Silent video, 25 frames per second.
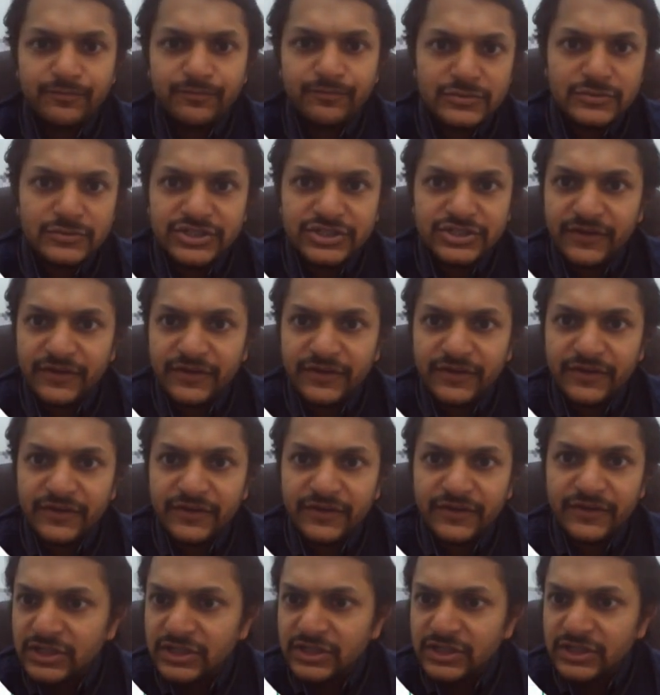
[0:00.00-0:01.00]
shift
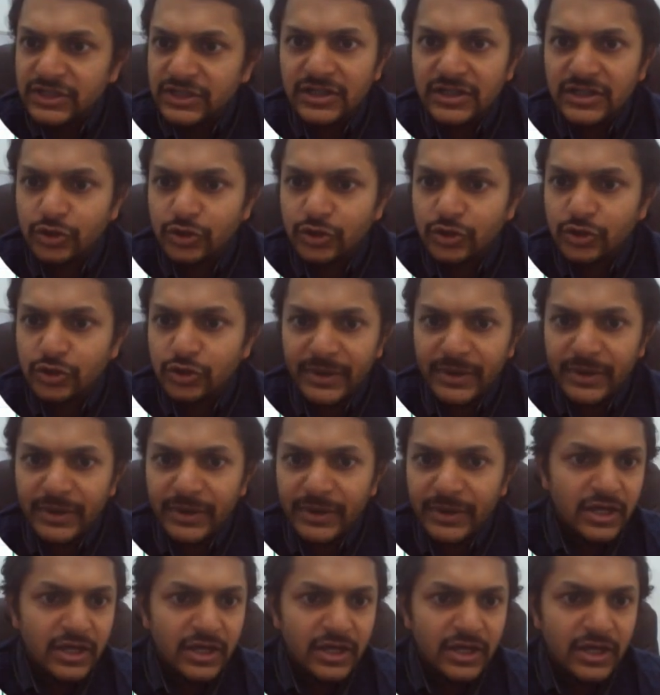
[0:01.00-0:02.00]
to the other topic.
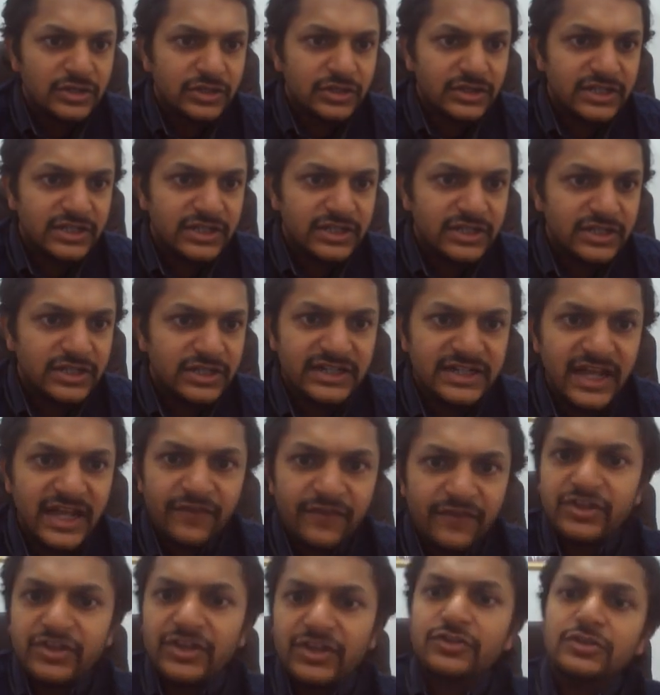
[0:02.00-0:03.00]
So this is the
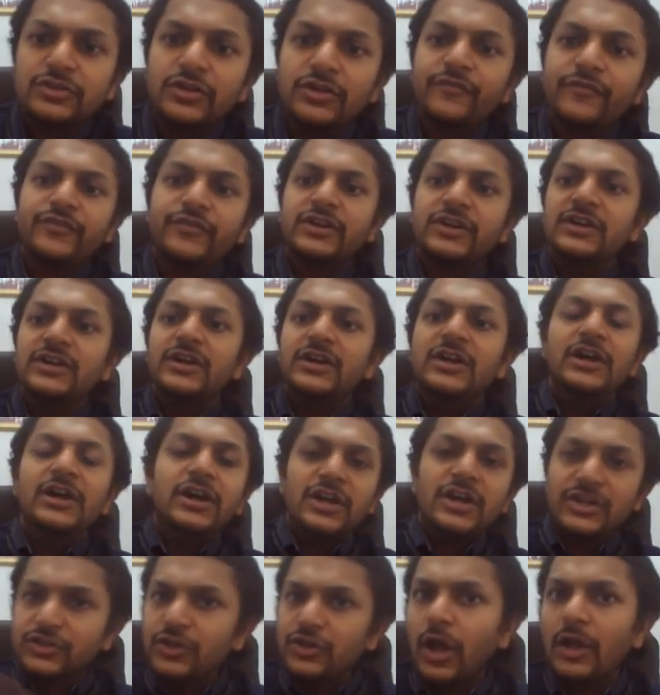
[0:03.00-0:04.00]
definition of
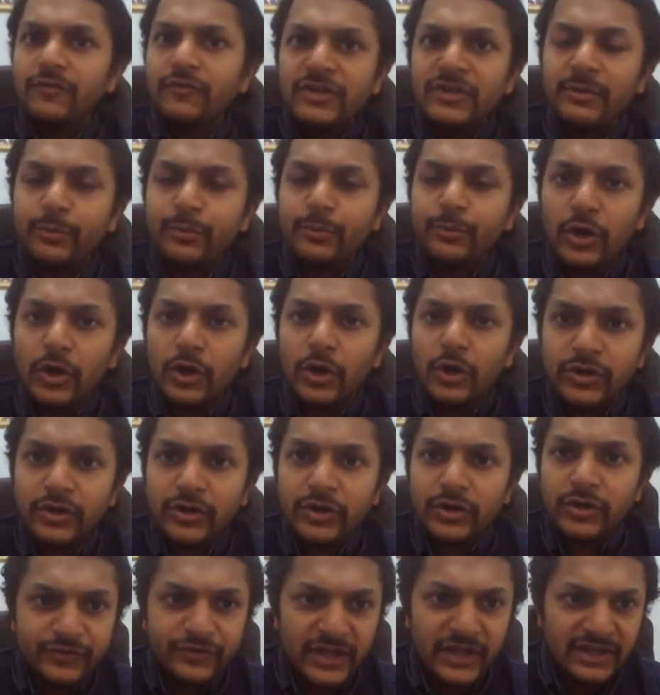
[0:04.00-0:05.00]
resolving power
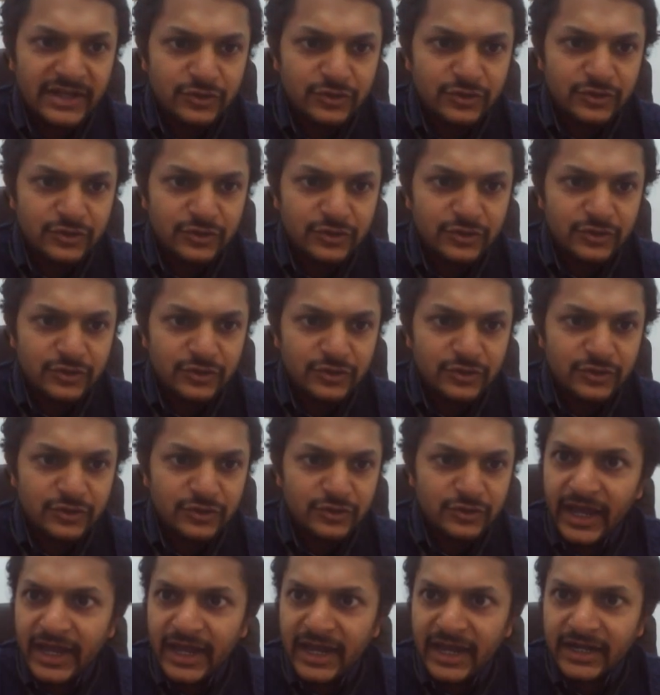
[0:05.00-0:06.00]
of telescope here
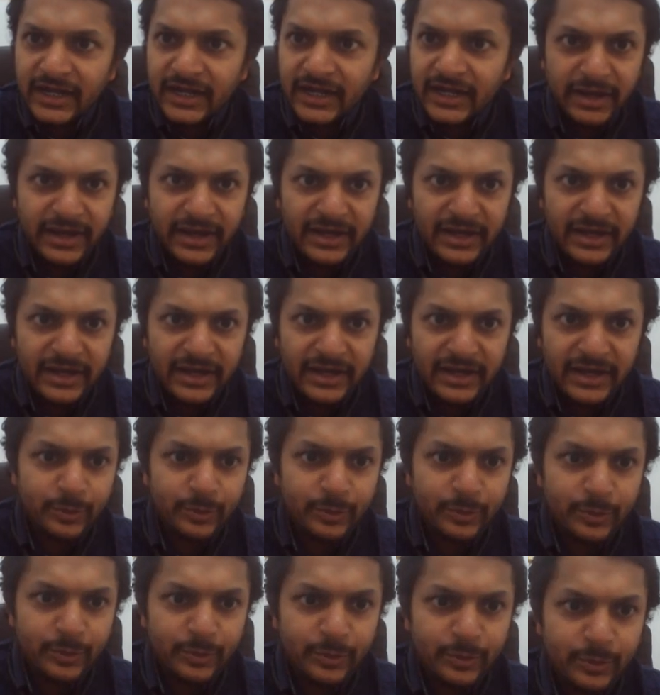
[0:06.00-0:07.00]
and the microscope
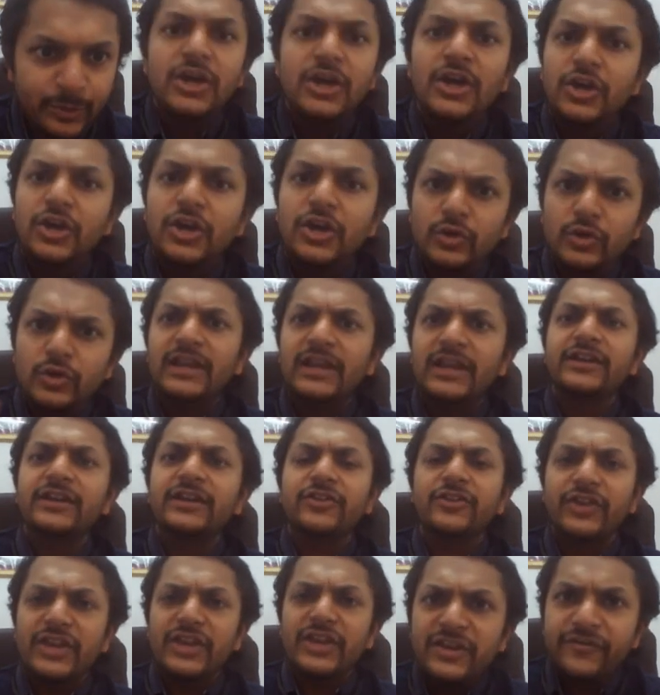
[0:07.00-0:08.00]
here. You can later
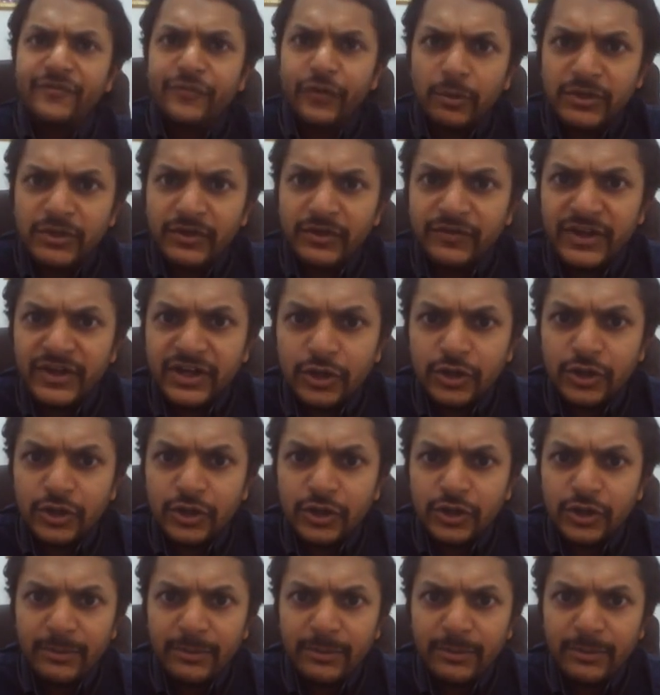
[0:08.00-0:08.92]
read from the video by